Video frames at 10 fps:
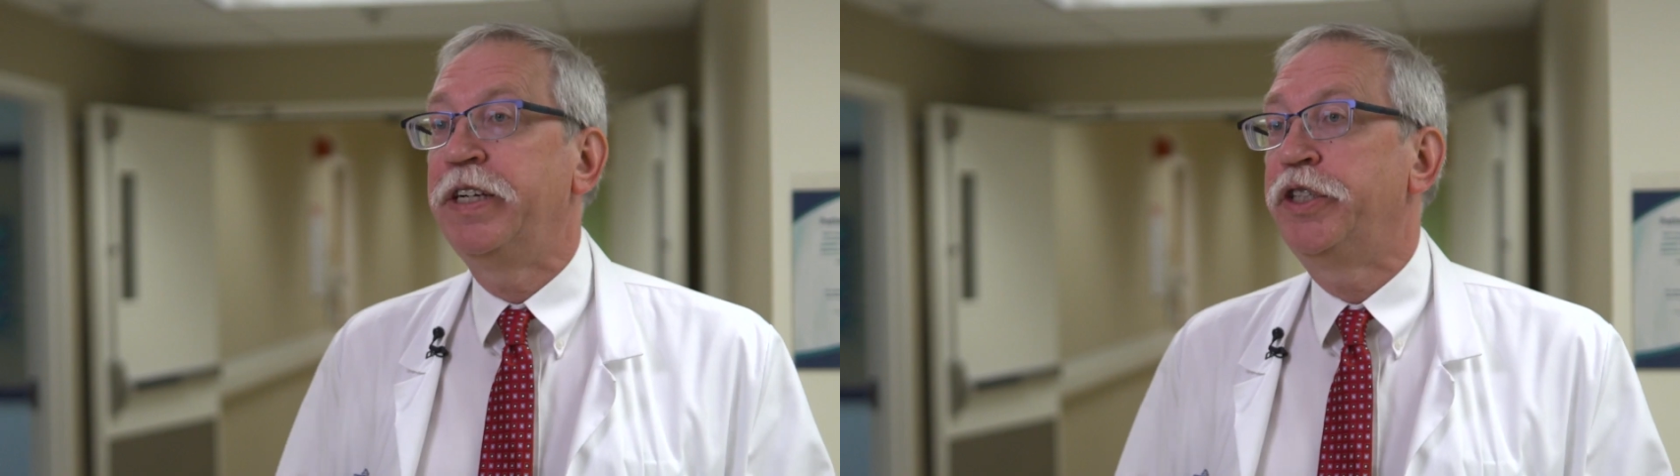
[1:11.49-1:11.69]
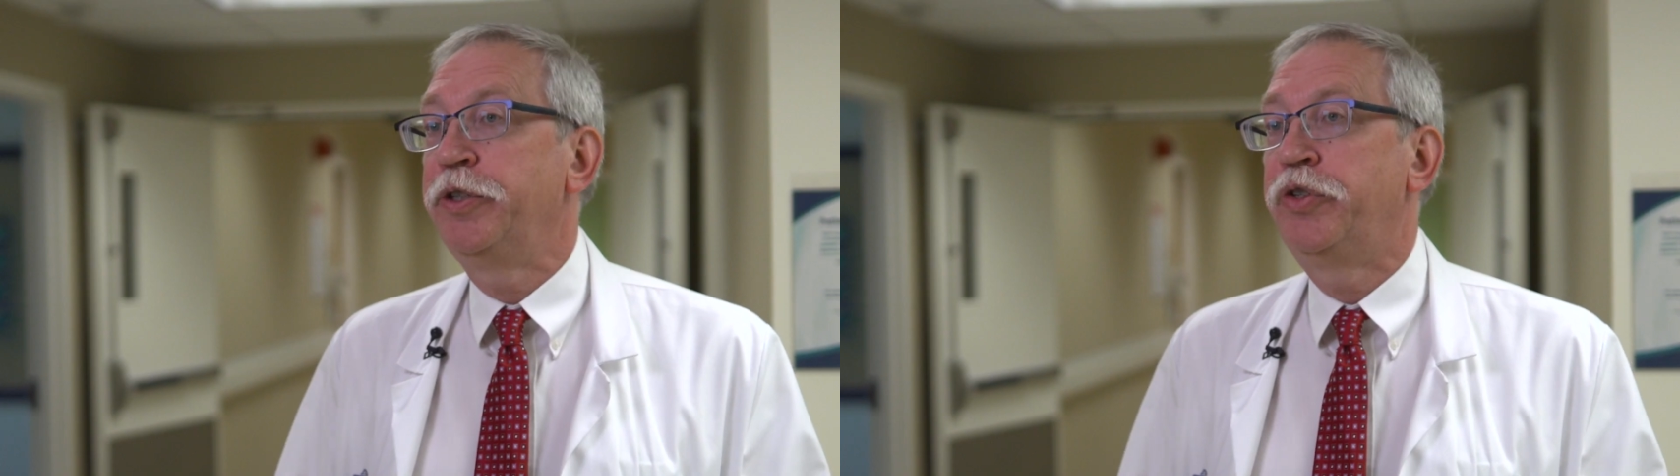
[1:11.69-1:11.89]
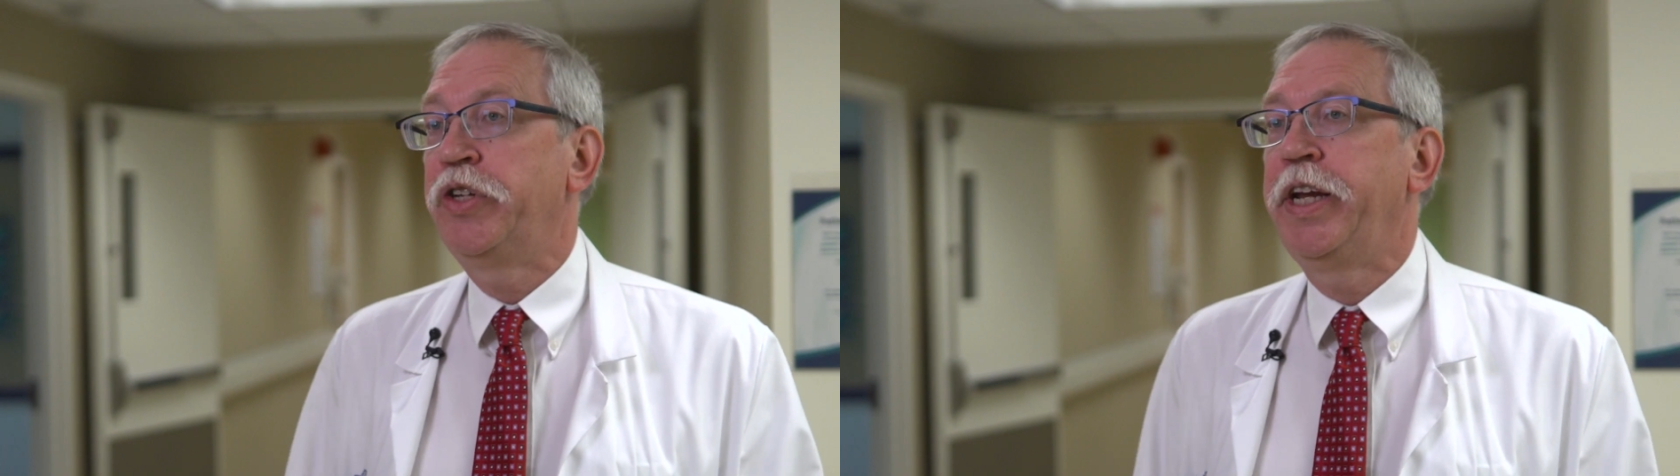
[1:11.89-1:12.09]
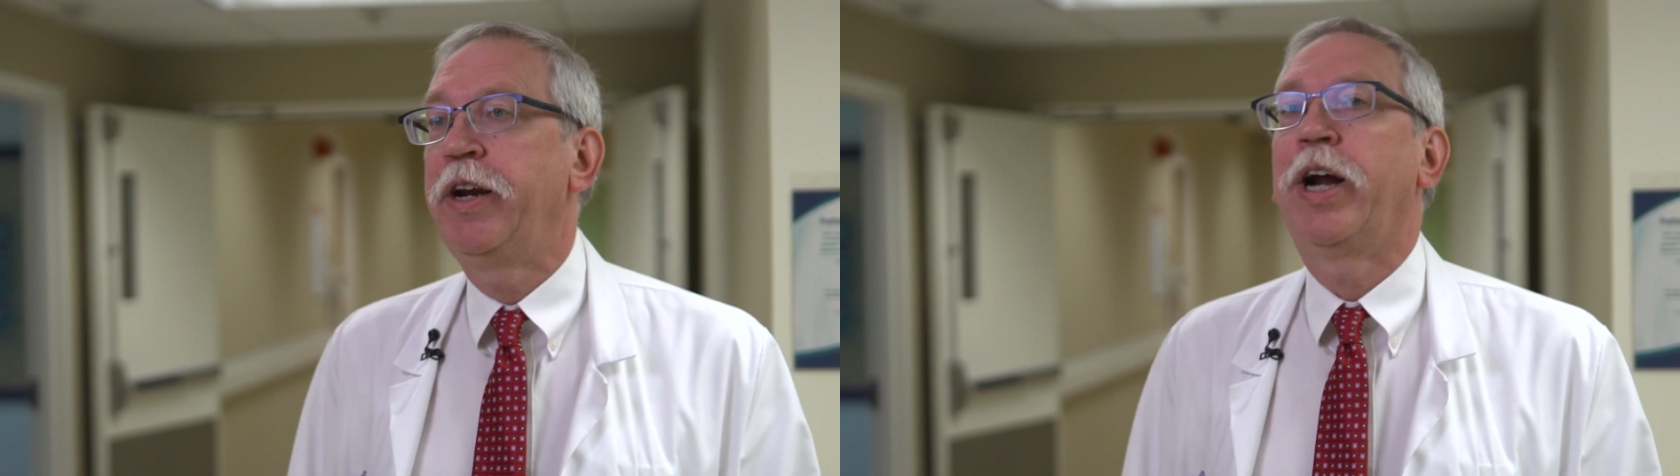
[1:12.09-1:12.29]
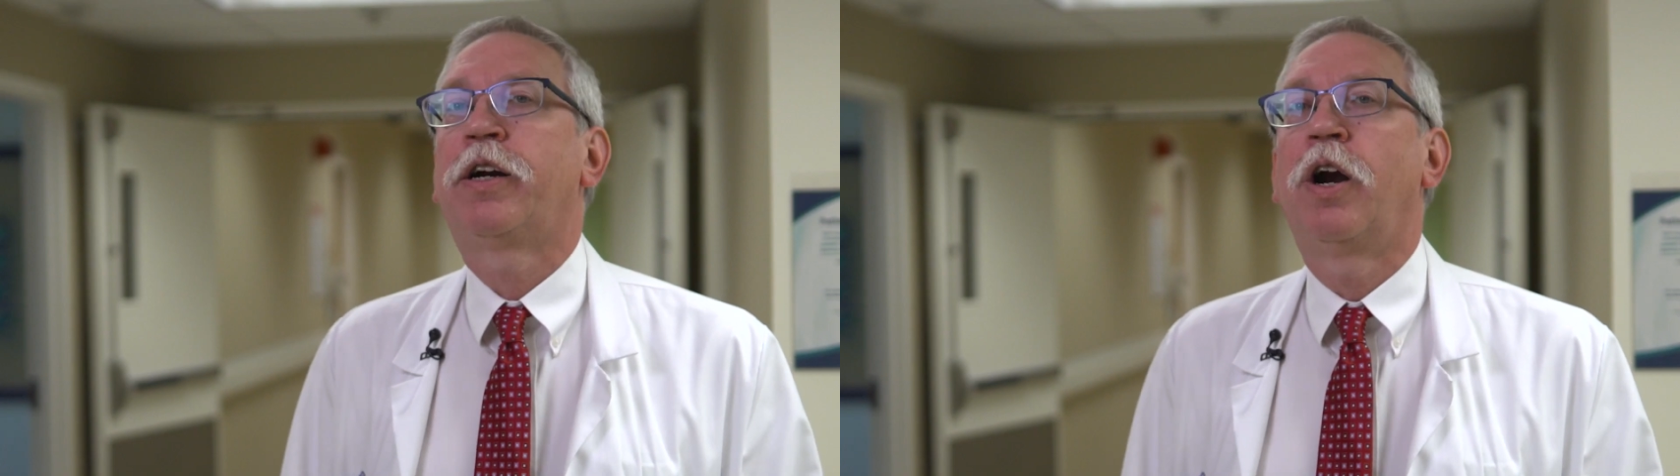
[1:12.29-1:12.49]
that you see
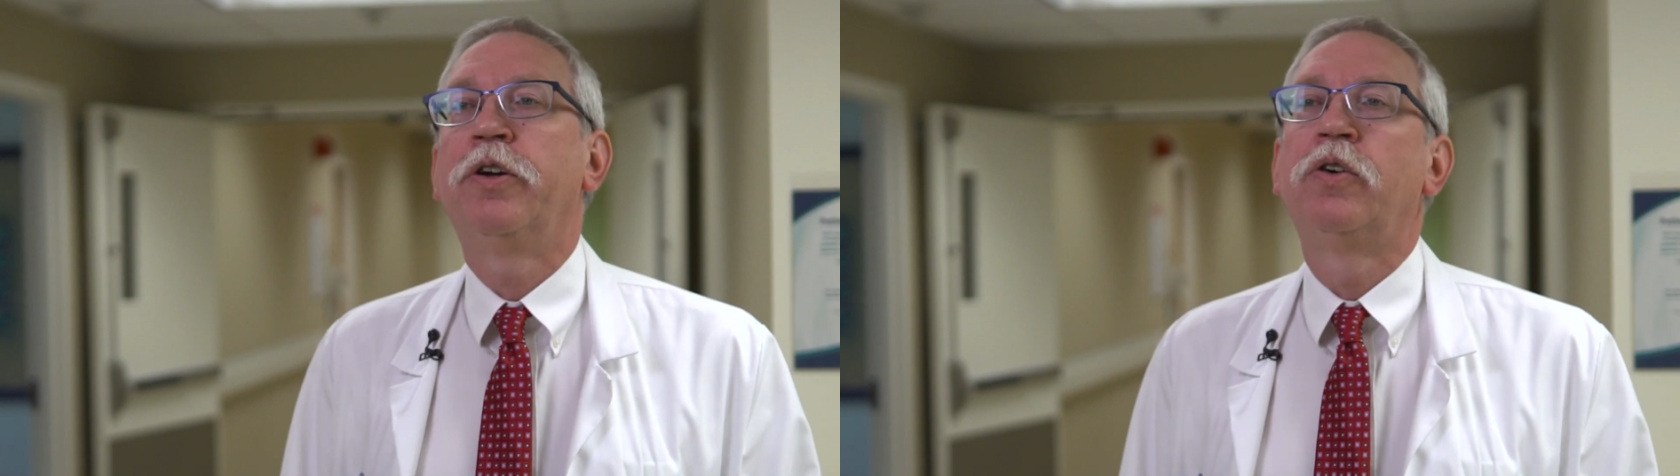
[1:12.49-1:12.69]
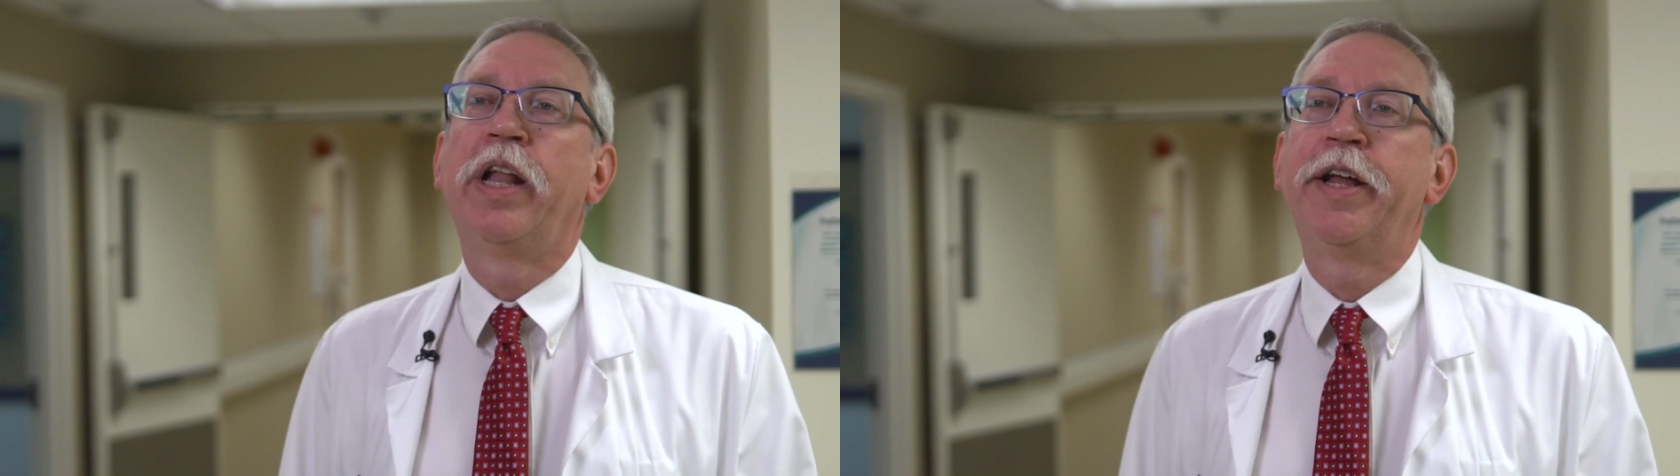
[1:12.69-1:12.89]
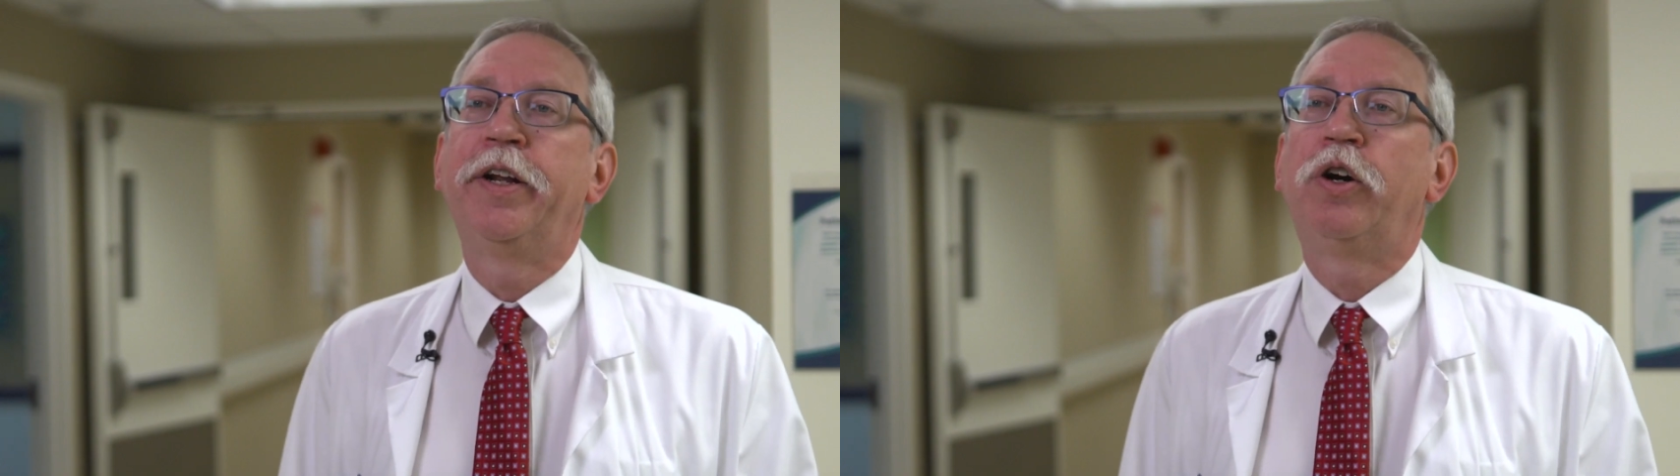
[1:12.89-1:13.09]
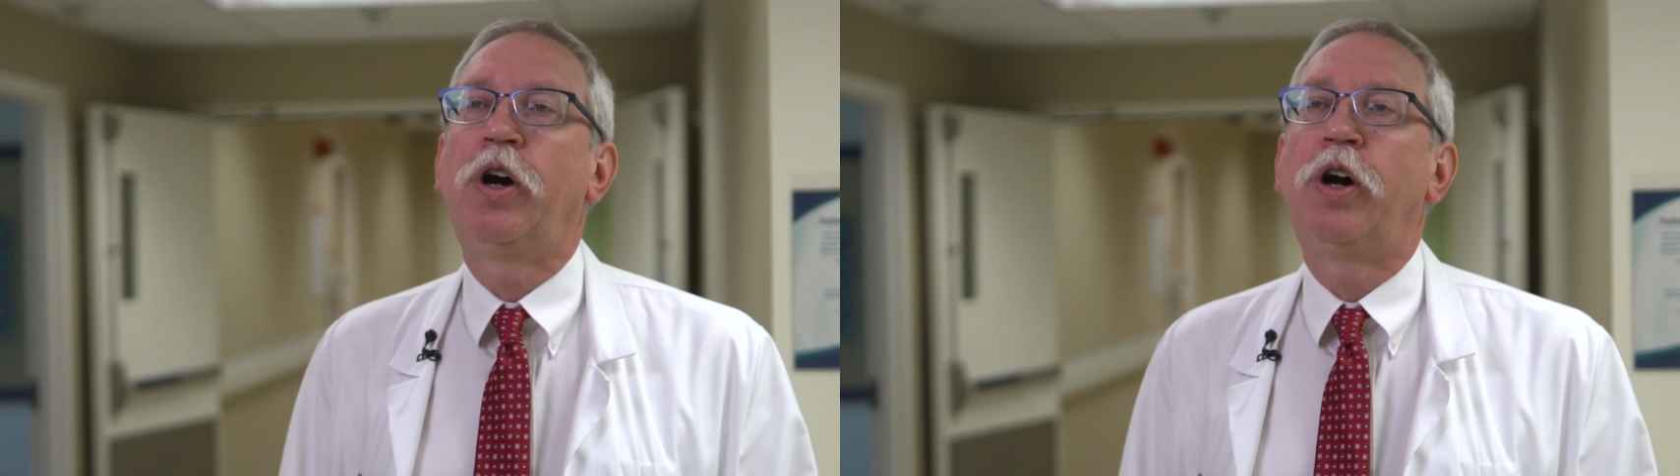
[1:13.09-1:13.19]
here at Cardinal Glennon